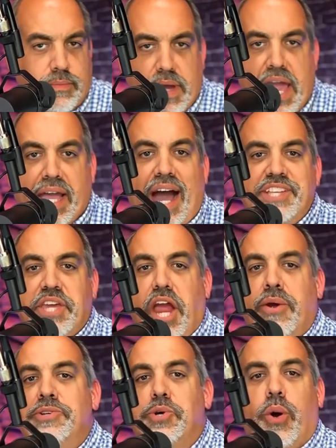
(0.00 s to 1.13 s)
Hey guys,
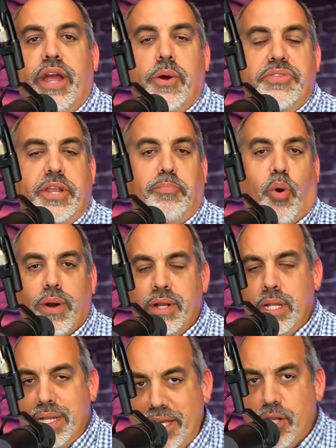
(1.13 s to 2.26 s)
Aaron Dorr here with an
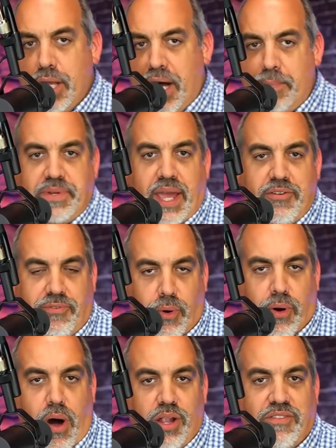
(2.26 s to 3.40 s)
important legal update for
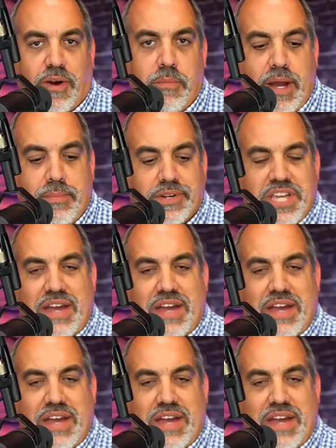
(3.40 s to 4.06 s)
all of our members.